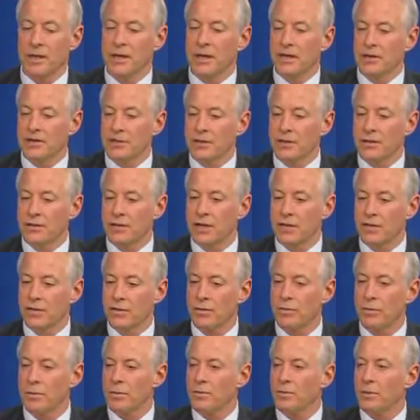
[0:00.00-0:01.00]
is
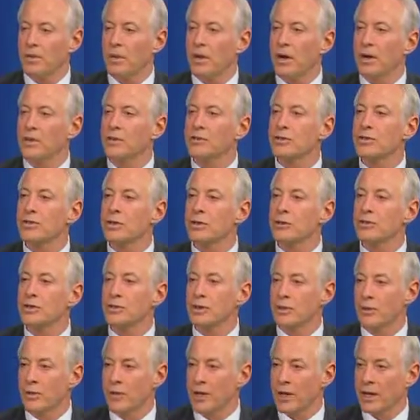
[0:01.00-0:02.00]
successful people are
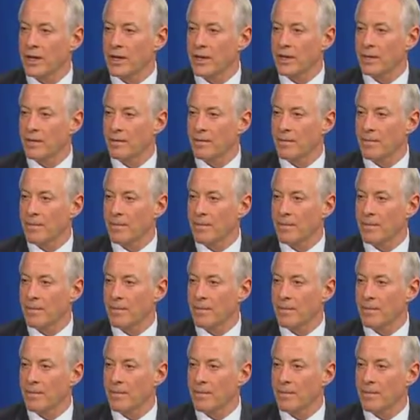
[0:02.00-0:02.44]
solution-oriented.